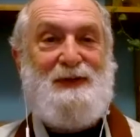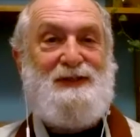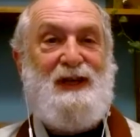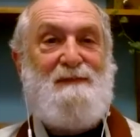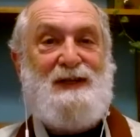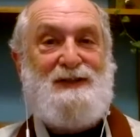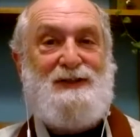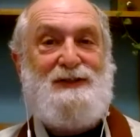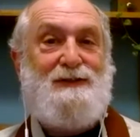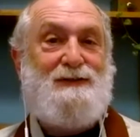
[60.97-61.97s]
Zen Master
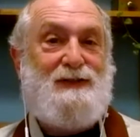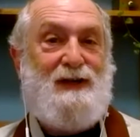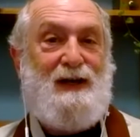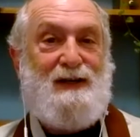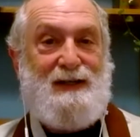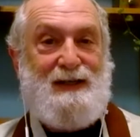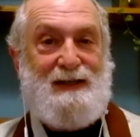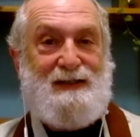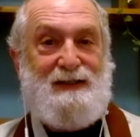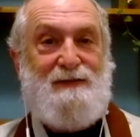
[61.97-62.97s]
Seung Sahn
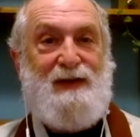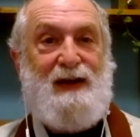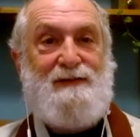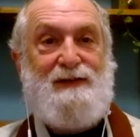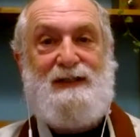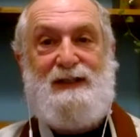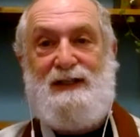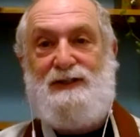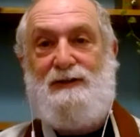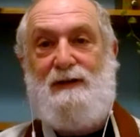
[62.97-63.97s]
is the founding
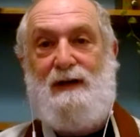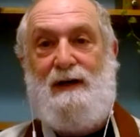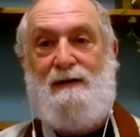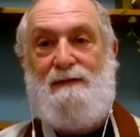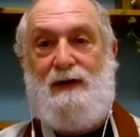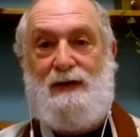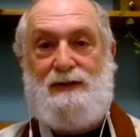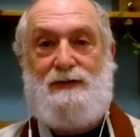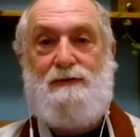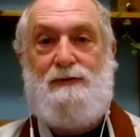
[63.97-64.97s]
teacher of our
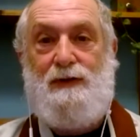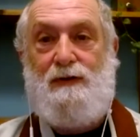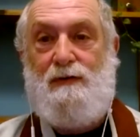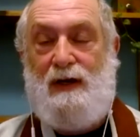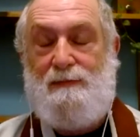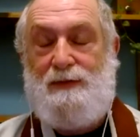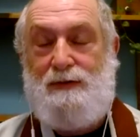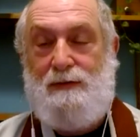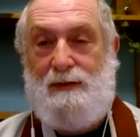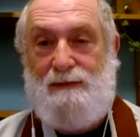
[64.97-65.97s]
school, the Kwan Um
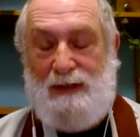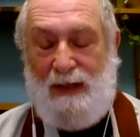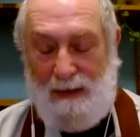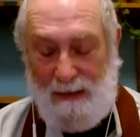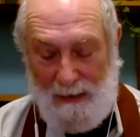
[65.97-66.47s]
School of Zen.